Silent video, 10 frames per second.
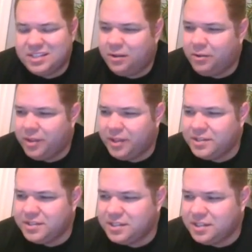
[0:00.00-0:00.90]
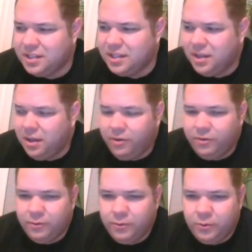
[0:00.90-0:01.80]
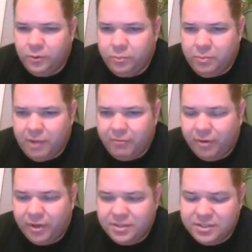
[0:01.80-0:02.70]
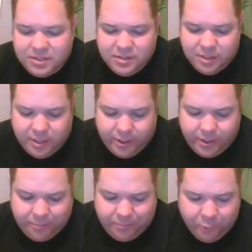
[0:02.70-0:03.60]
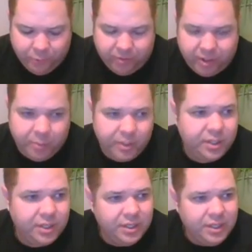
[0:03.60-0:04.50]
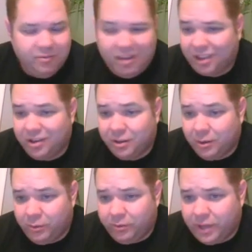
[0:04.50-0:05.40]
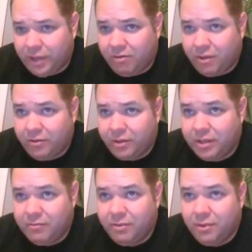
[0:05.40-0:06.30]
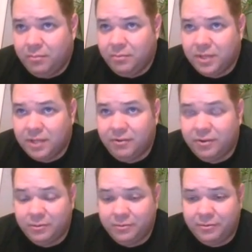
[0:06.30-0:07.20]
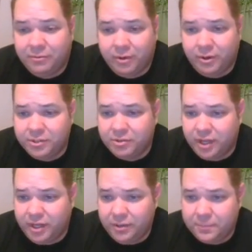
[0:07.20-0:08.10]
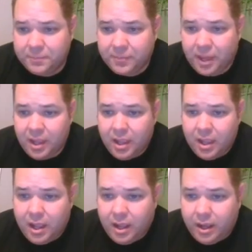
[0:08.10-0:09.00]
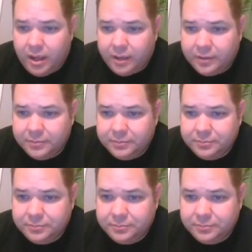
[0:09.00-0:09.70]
to sell things to my friends or family. In fact, I don't. I'd rather give it to them for free or trade. Uh,